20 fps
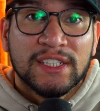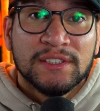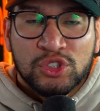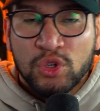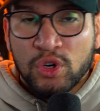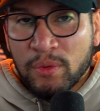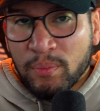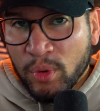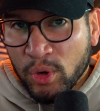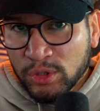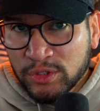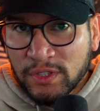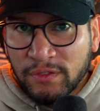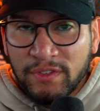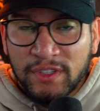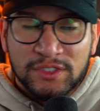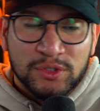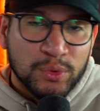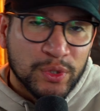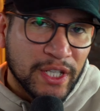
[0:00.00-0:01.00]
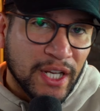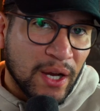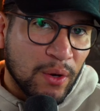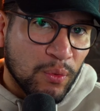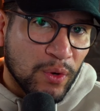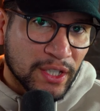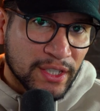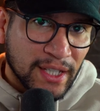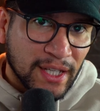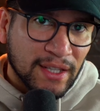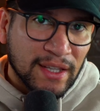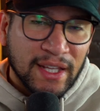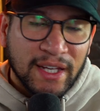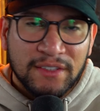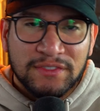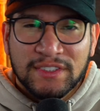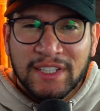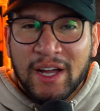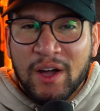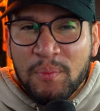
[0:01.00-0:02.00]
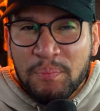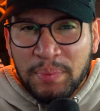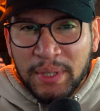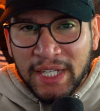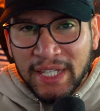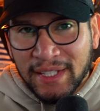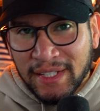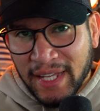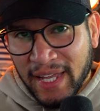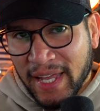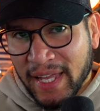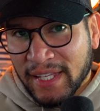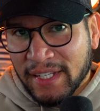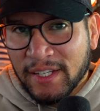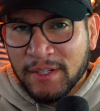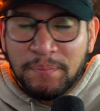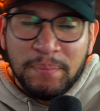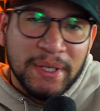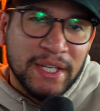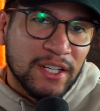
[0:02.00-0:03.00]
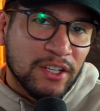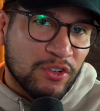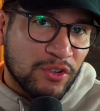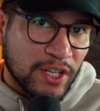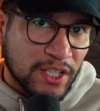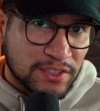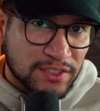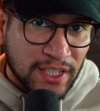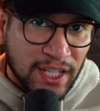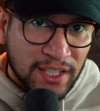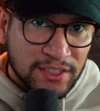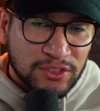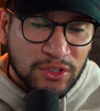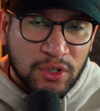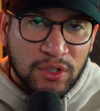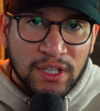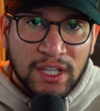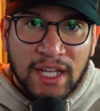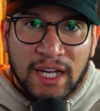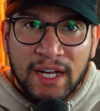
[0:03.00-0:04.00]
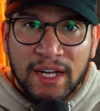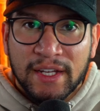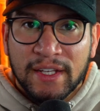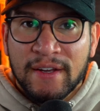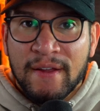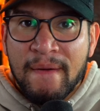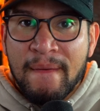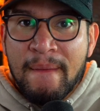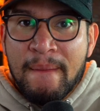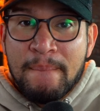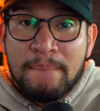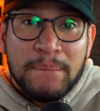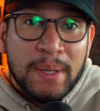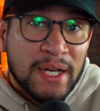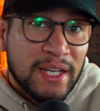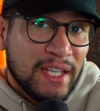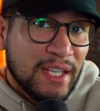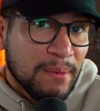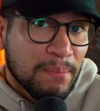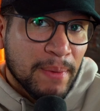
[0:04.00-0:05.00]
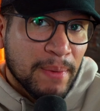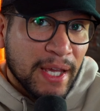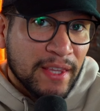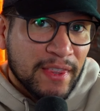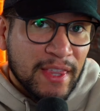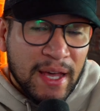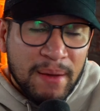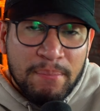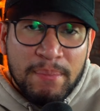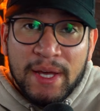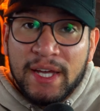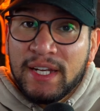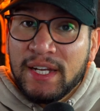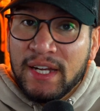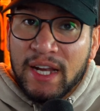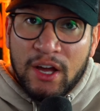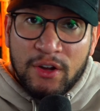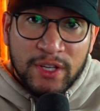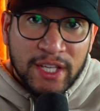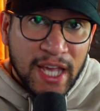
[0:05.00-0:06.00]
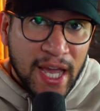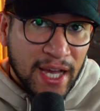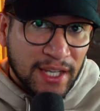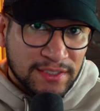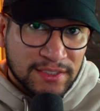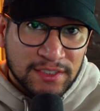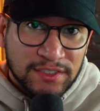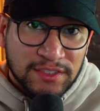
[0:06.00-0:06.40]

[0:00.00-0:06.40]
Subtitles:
Sure, most of us would not want that lifestyle, being hated, being criticized online, but he made that bet and now he has to